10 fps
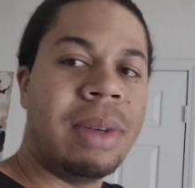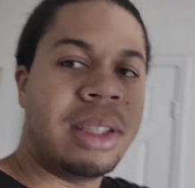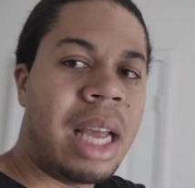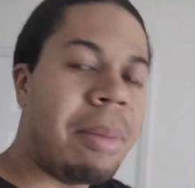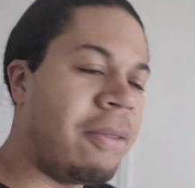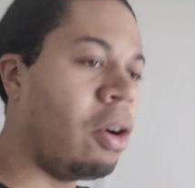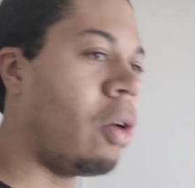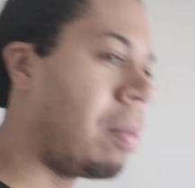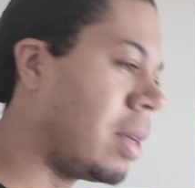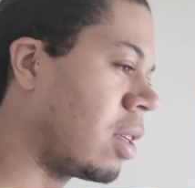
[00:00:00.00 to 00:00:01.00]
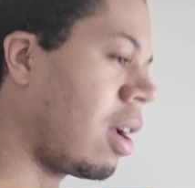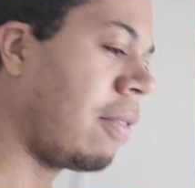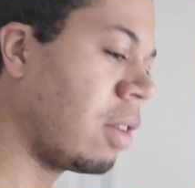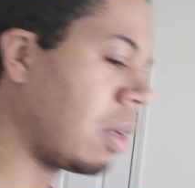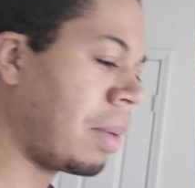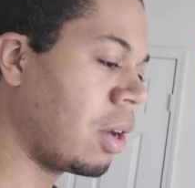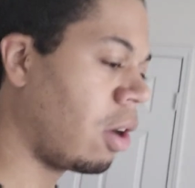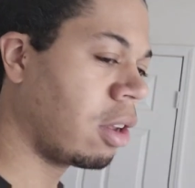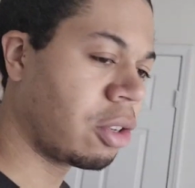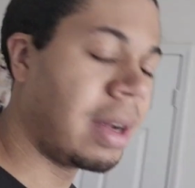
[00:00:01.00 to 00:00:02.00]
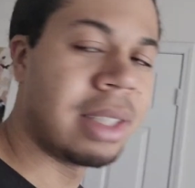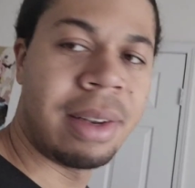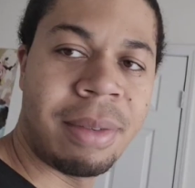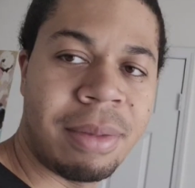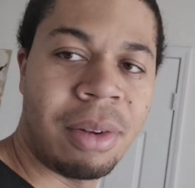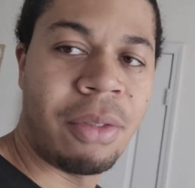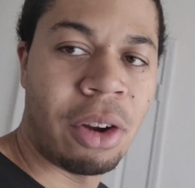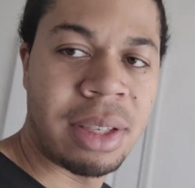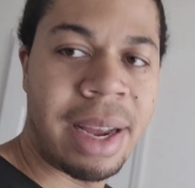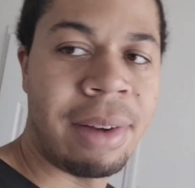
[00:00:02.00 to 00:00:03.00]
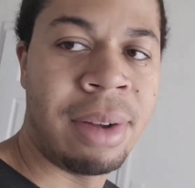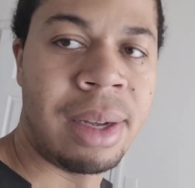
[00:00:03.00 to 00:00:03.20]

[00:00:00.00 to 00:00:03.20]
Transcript: we see before when Pistol Gun first appeared on our screens in the first half,